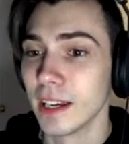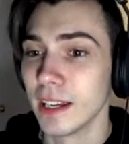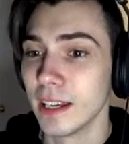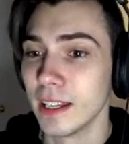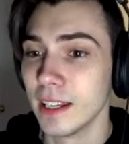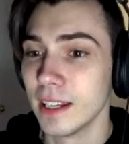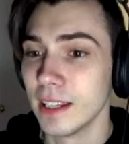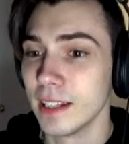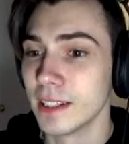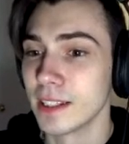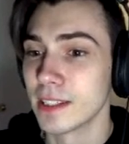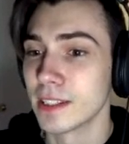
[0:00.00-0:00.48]

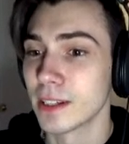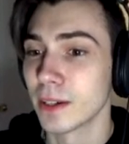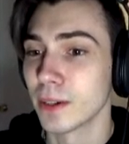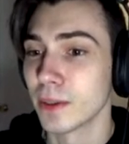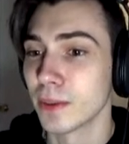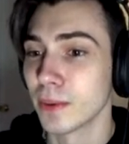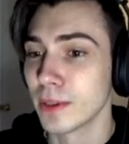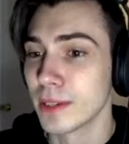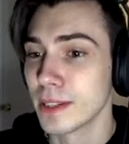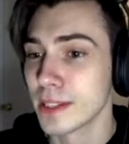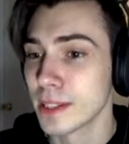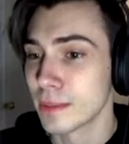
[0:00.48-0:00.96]
It is
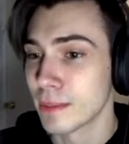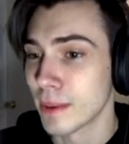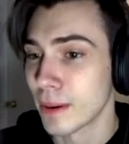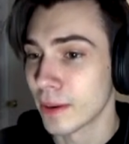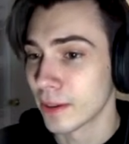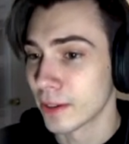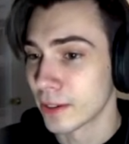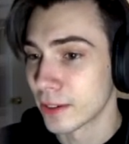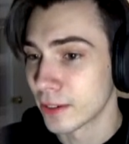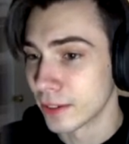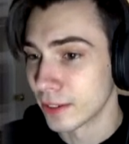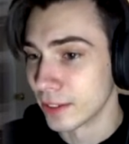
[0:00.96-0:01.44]
always
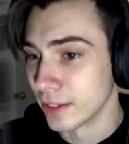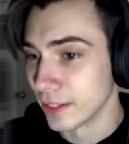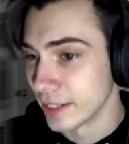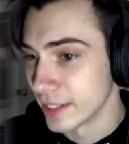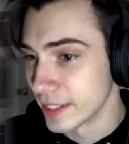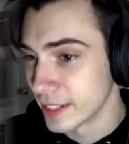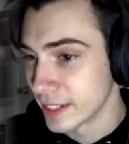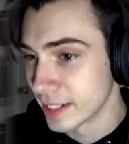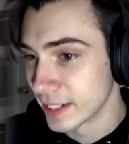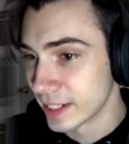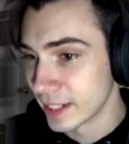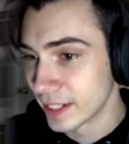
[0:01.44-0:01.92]
about a girl,
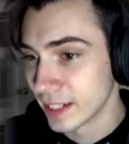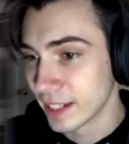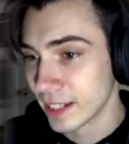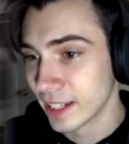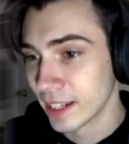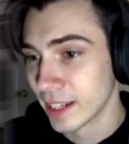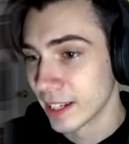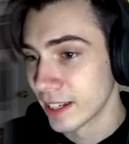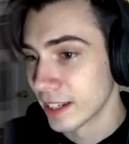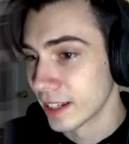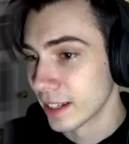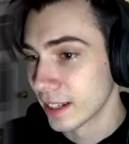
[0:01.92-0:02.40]
isn't it?
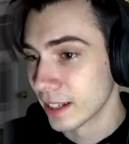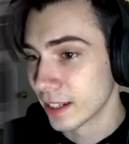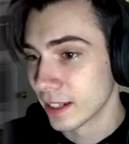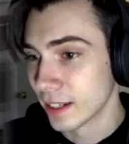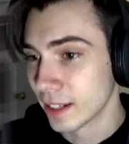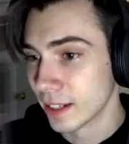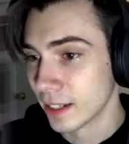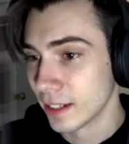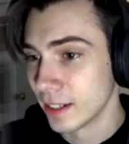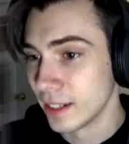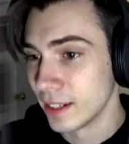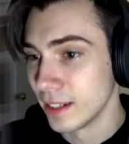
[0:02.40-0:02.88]

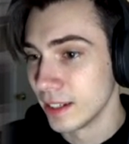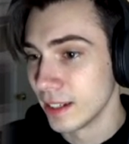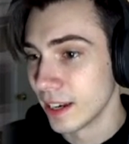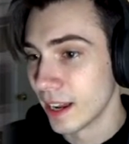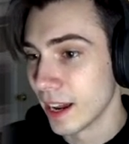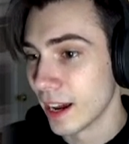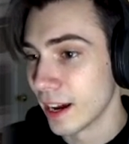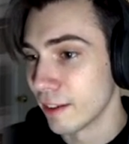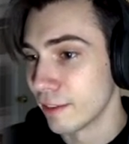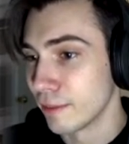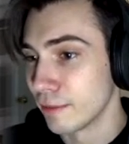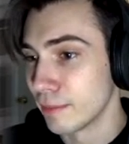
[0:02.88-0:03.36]
Couldn't
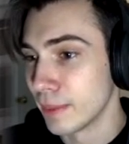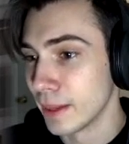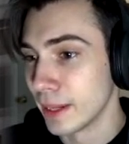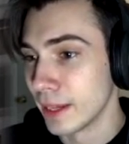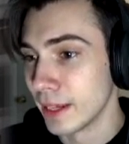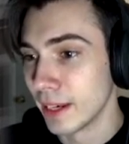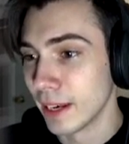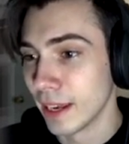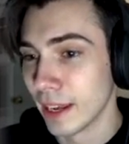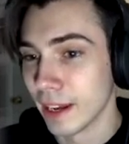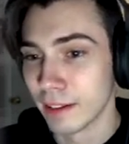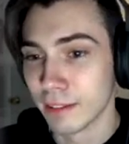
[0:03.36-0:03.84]
have
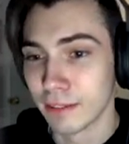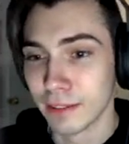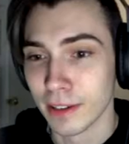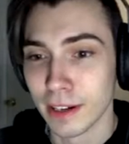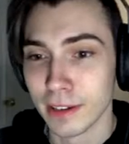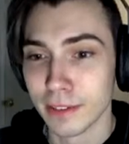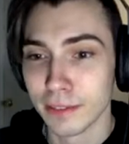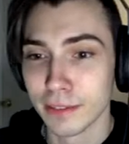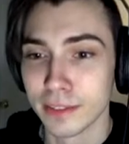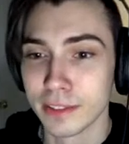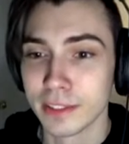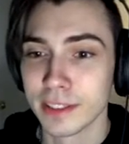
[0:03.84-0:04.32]
been a
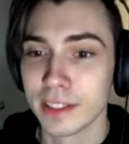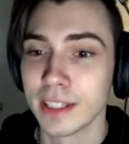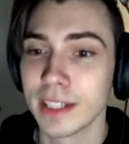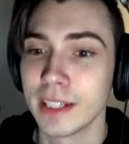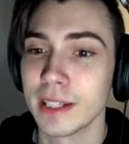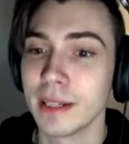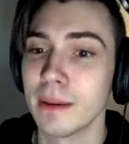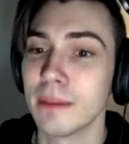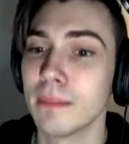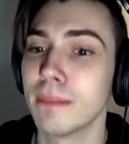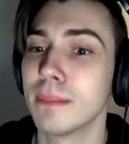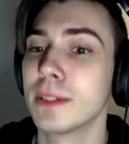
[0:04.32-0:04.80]

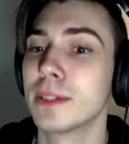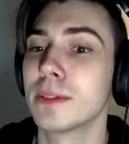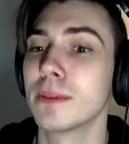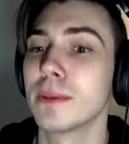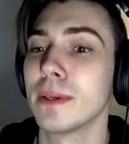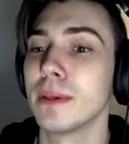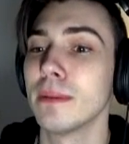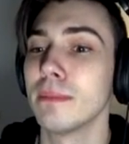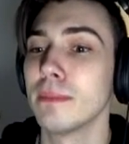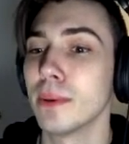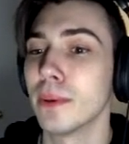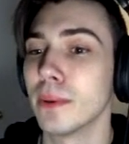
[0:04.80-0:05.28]
rivalry
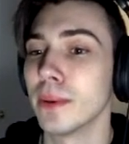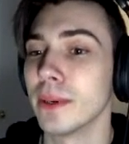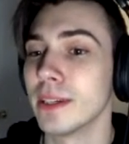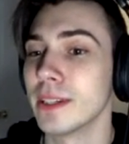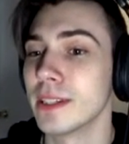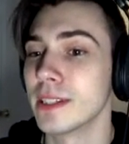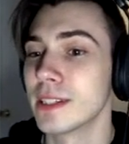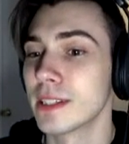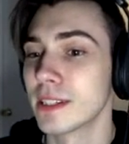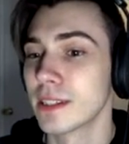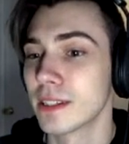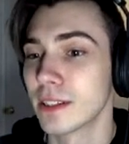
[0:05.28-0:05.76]
between
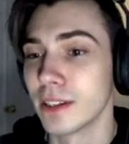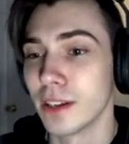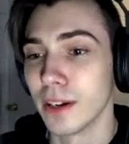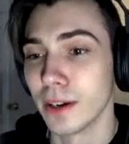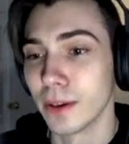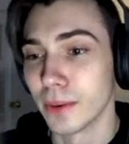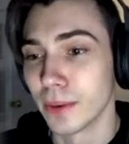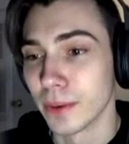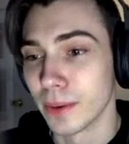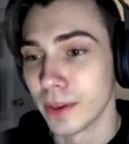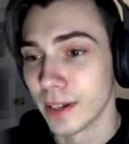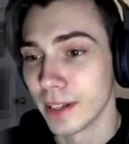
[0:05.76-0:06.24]
boys.
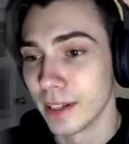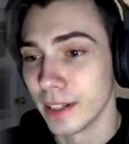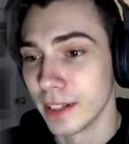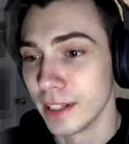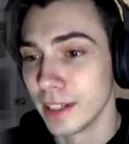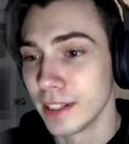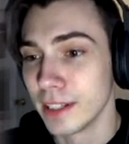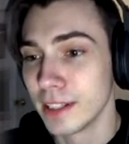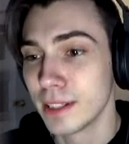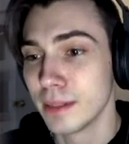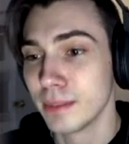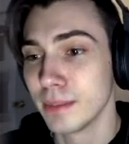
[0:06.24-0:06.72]
No, it
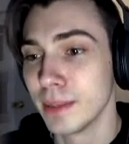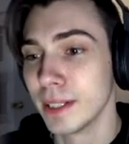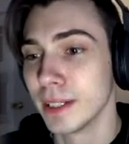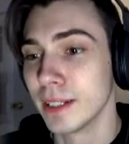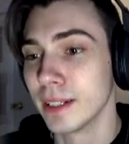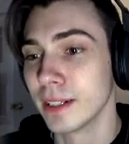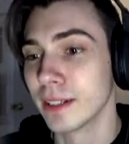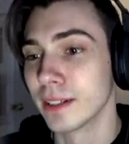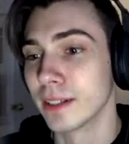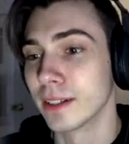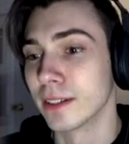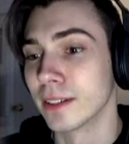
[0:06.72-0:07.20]
needed to be
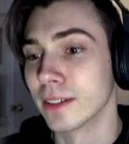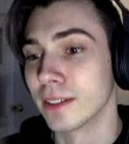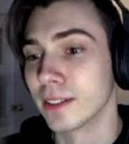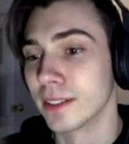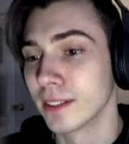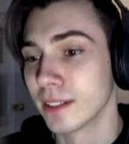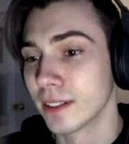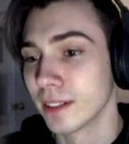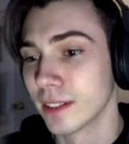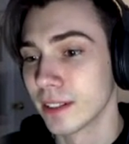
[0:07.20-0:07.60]
a girl.